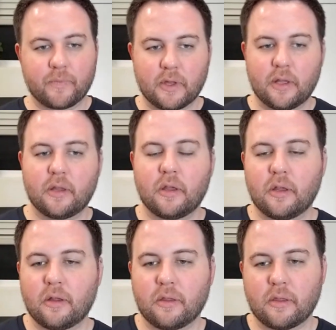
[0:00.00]

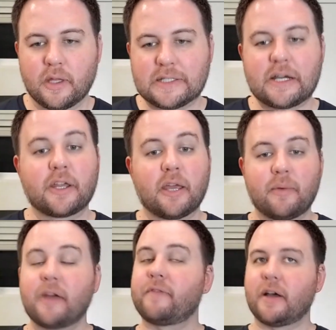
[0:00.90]
the entire game
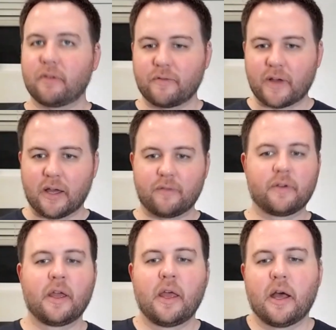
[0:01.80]
at
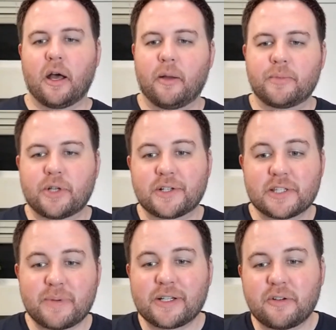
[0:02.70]
5-on-5, Sharks
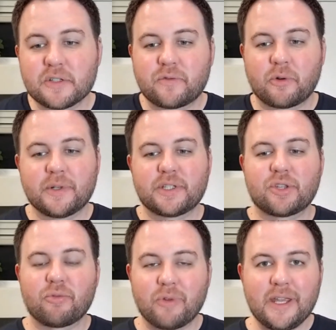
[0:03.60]
expected goals for was
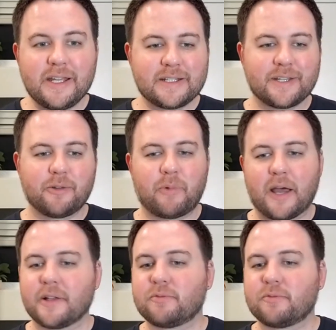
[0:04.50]
3 to the Wild's